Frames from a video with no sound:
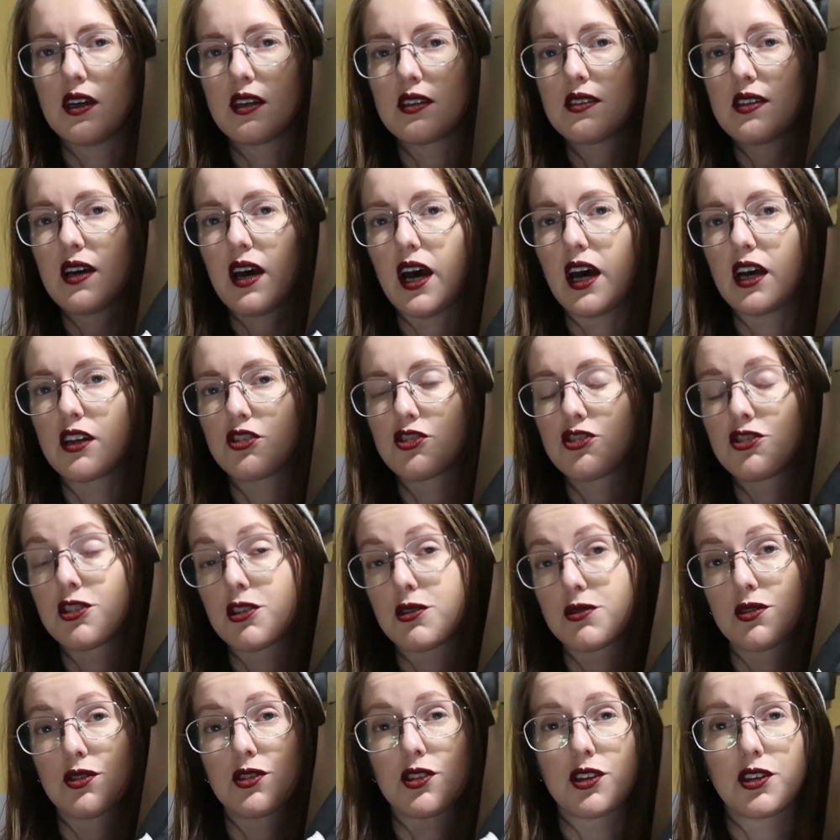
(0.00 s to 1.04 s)
attached
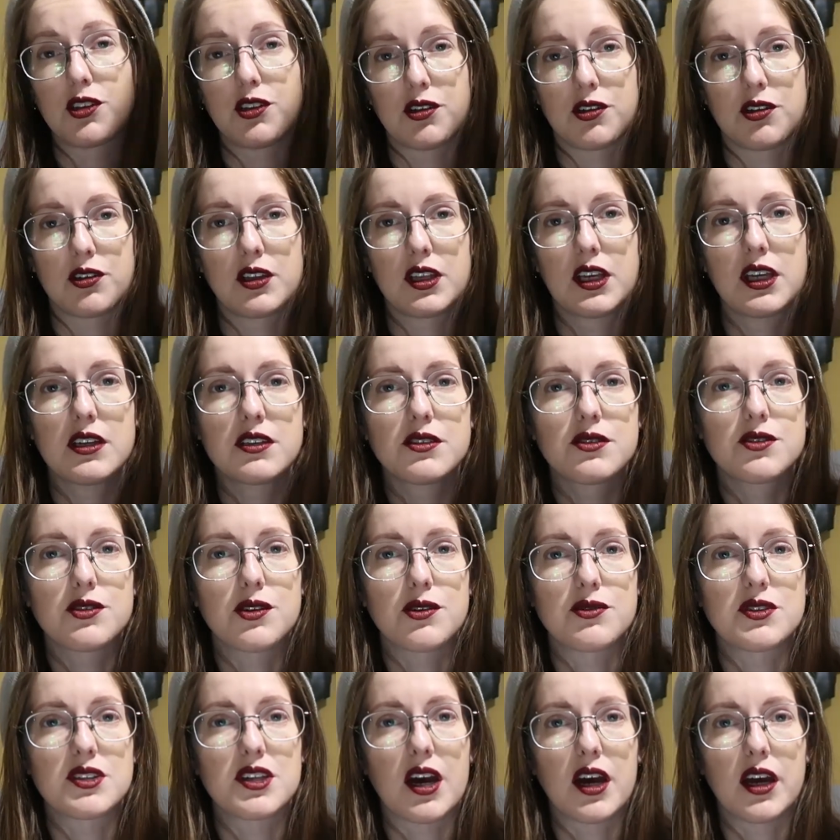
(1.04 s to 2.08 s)
so securely and
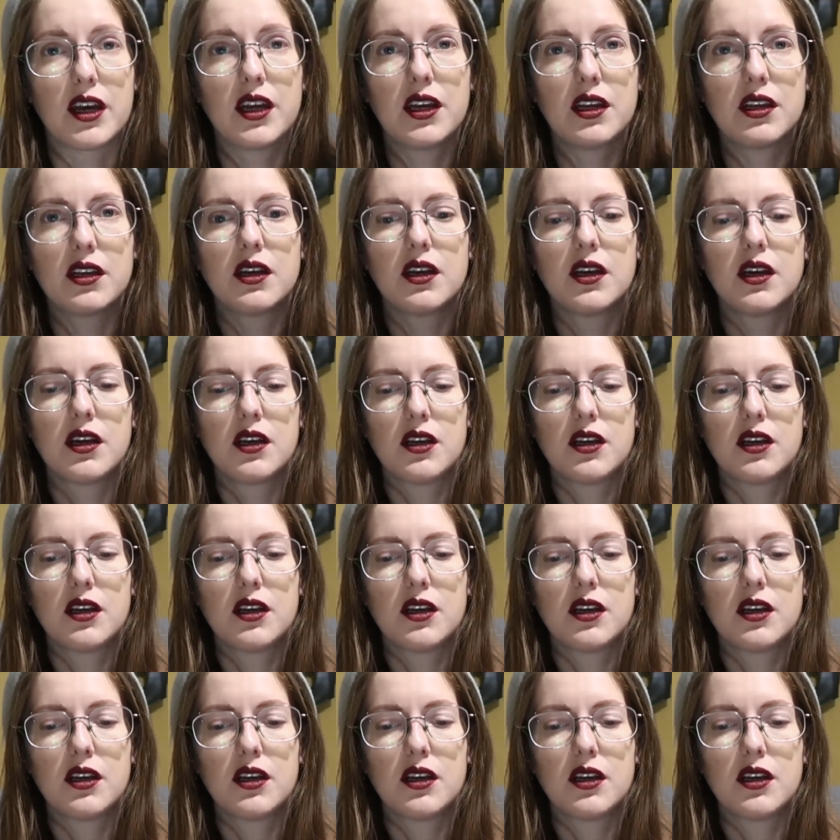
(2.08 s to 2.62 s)
so tight,